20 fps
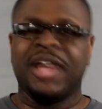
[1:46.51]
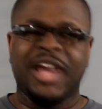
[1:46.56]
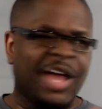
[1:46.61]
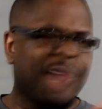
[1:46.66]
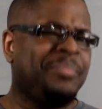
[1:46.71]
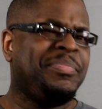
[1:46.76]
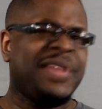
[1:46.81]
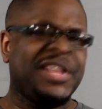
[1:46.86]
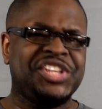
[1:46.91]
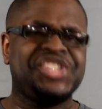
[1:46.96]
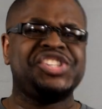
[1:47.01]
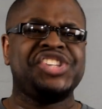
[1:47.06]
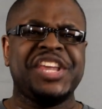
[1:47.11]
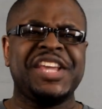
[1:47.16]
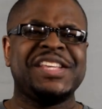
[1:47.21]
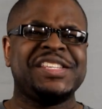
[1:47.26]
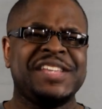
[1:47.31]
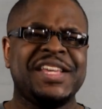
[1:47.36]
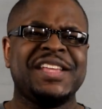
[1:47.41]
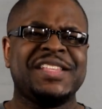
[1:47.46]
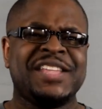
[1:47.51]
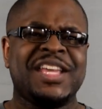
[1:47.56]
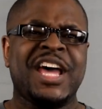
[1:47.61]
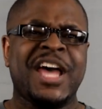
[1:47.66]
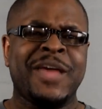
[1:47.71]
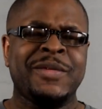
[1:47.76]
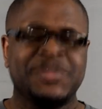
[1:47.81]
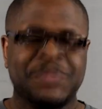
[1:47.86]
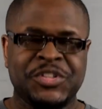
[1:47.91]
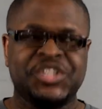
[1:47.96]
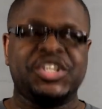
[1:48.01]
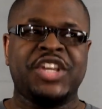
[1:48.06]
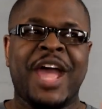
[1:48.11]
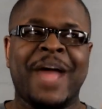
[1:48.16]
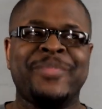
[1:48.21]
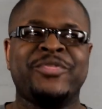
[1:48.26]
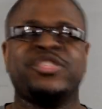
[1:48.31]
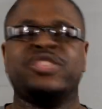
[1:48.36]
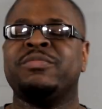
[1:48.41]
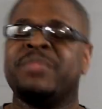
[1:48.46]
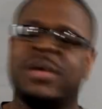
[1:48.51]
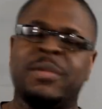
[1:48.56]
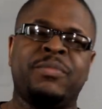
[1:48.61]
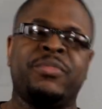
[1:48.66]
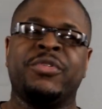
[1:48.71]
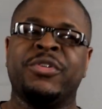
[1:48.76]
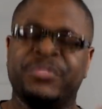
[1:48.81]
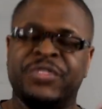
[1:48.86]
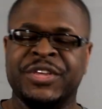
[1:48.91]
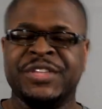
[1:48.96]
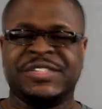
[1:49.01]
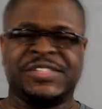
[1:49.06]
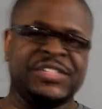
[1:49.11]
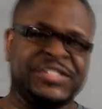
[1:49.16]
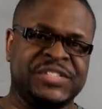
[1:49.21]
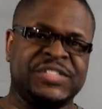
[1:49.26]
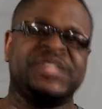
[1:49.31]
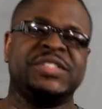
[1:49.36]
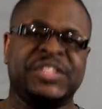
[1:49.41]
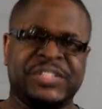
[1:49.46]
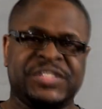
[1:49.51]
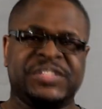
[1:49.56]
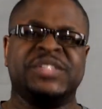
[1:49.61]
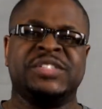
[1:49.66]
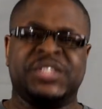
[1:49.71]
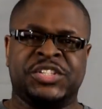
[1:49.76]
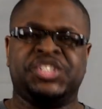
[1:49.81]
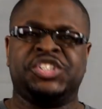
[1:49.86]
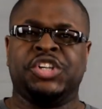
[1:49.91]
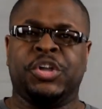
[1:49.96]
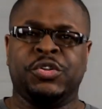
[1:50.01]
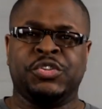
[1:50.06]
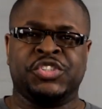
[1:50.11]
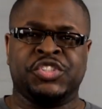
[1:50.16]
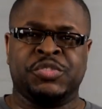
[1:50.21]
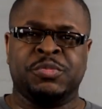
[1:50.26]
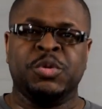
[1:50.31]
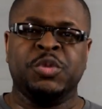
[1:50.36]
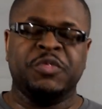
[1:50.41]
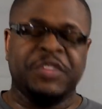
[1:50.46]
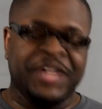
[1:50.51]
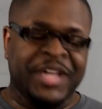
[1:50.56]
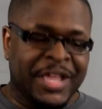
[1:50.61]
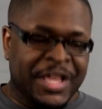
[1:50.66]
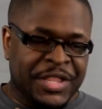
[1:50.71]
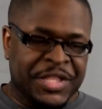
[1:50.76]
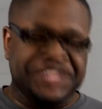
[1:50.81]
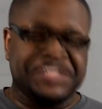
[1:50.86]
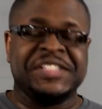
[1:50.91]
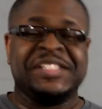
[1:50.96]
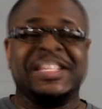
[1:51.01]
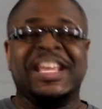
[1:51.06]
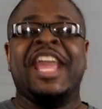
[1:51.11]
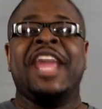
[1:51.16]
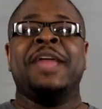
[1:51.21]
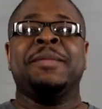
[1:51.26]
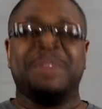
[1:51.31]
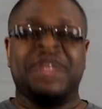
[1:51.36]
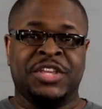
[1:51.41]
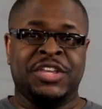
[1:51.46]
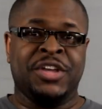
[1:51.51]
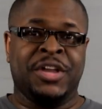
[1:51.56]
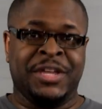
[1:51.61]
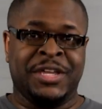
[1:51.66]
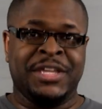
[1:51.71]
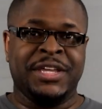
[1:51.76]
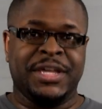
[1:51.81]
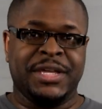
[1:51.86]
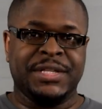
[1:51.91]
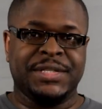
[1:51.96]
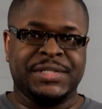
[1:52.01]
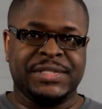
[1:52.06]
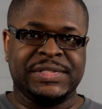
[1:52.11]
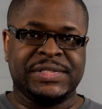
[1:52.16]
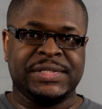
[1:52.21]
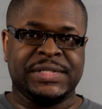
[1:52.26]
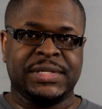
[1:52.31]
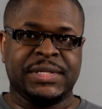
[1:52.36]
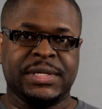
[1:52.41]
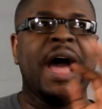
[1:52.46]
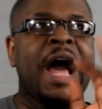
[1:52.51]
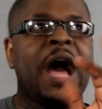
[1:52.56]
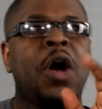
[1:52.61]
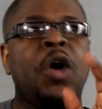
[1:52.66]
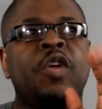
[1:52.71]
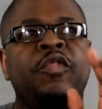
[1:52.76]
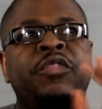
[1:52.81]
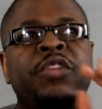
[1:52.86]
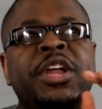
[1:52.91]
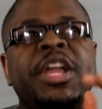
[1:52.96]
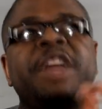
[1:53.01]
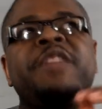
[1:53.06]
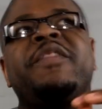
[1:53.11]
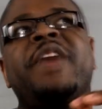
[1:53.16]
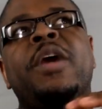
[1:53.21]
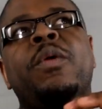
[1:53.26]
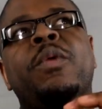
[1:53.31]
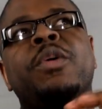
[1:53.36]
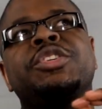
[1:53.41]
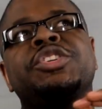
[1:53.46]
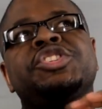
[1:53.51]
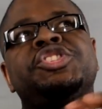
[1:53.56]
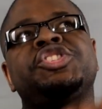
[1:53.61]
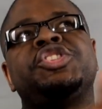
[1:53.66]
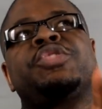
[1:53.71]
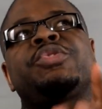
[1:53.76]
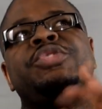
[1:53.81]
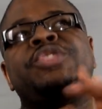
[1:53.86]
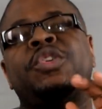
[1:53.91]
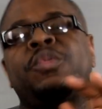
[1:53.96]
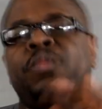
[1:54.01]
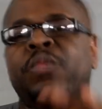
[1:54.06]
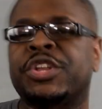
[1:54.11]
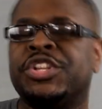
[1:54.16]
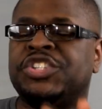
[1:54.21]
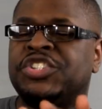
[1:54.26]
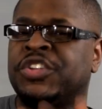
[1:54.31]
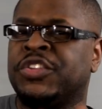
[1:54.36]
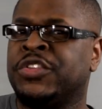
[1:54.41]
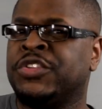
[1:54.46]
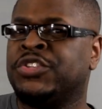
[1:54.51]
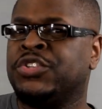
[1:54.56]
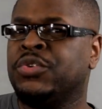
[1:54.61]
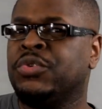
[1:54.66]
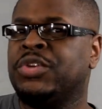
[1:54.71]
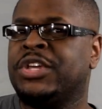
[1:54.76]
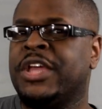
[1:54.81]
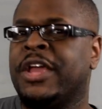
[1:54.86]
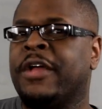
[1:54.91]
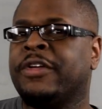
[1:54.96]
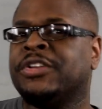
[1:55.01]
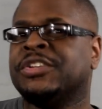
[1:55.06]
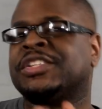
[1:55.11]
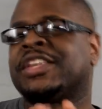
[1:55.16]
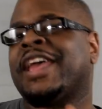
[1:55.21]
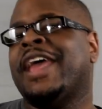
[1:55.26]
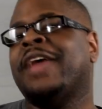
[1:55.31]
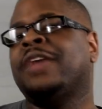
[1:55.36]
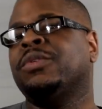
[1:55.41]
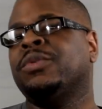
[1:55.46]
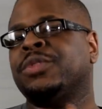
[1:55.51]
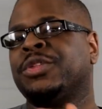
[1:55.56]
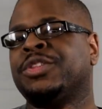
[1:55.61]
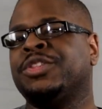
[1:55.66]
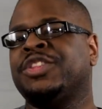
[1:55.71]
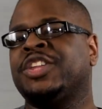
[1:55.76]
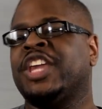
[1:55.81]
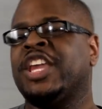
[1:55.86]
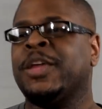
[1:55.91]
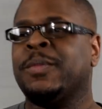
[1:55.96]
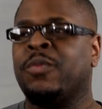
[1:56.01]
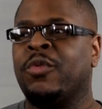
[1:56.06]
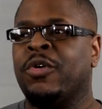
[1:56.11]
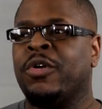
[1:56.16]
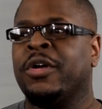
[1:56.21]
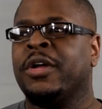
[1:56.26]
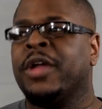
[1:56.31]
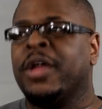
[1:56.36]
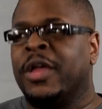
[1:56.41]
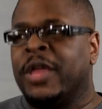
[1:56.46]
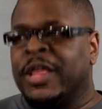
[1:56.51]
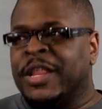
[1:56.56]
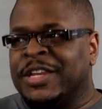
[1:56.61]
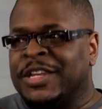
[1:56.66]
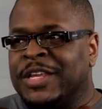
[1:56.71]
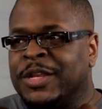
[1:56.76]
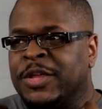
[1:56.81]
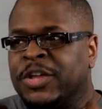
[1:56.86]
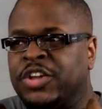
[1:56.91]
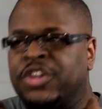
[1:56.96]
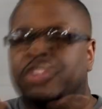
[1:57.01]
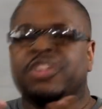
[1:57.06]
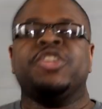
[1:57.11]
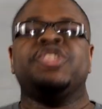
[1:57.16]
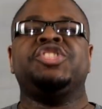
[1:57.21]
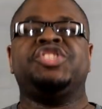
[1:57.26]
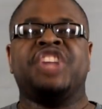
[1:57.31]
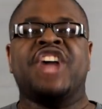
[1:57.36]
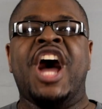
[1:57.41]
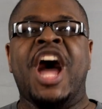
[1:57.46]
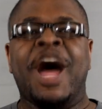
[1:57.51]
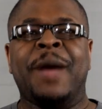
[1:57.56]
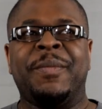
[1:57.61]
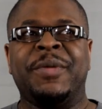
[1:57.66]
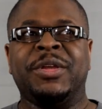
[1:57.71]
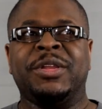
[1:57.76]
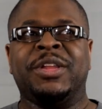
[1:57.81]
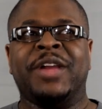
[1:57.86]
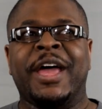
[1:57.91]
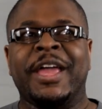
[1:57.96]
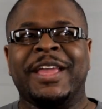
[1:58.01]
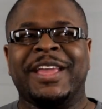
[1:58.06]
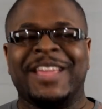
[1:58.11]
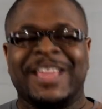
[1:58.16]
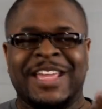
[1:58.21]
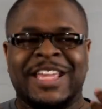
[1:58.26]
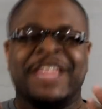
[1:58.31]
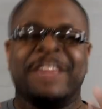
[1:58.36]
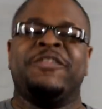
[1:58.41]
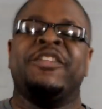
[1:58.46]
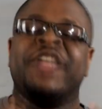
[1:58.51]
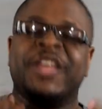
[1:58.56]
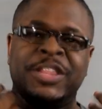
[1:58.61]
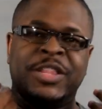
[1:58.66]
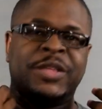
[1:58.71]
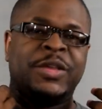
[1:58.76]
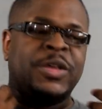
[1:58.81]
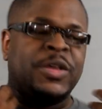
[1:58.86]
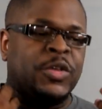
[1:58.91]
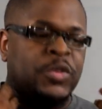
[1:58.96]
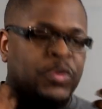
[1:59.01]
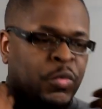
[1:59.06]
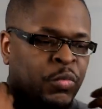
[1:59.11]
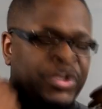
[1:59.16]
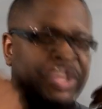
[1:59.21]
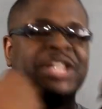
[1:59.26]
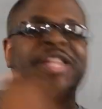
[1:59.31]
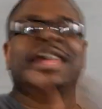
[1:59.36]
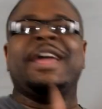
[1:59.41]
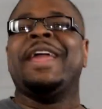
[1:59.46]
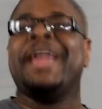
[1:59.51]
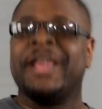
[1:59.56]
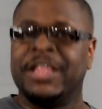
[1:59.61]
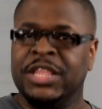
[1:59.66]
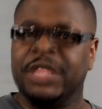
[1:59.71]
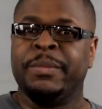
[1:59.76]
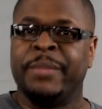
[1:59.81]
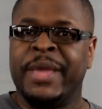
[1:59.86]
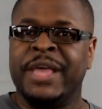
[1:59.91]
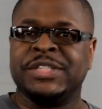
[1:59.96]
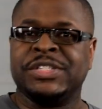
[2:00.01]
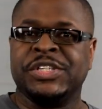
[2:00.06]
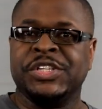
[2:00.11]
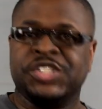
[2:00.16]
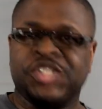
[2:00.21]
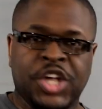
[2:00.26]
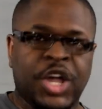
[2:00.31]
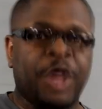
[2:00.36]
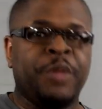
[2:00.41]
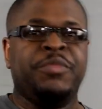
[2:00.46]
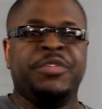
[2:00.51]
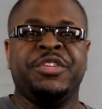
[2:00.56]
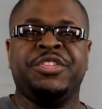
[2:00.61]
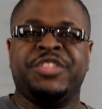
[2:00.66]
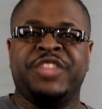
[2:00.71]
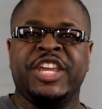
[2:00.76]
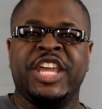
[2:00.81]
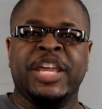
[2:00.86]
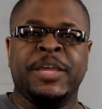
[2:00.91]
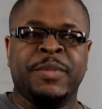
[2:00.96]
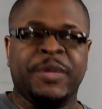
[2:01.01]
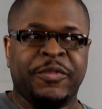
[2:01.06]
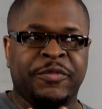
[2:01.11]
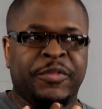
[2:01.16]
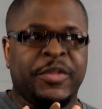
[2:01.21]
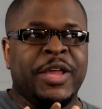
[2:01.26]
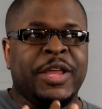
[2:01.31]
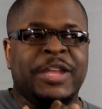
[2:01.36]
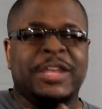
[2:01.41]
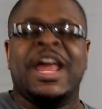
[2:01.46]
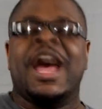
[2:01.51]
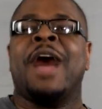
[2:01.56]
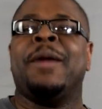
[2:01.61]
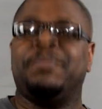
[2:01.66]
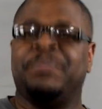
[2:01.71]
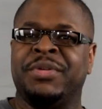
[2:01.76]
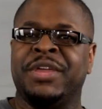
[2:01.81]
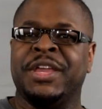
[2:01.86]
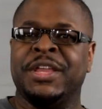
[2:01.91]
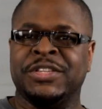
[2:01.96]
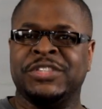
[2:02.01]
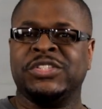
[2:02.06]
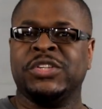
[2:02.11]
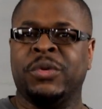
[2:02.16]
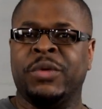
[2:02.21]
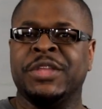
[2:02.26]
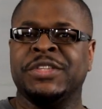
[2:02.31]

A bit cheesy at times, but you have to remember, this is, this is a children's movie. This is aimed at young kids. However, if I were to choose on which of the two characters handled the theme or did a good job at like giving relaying the message of the theme of not being so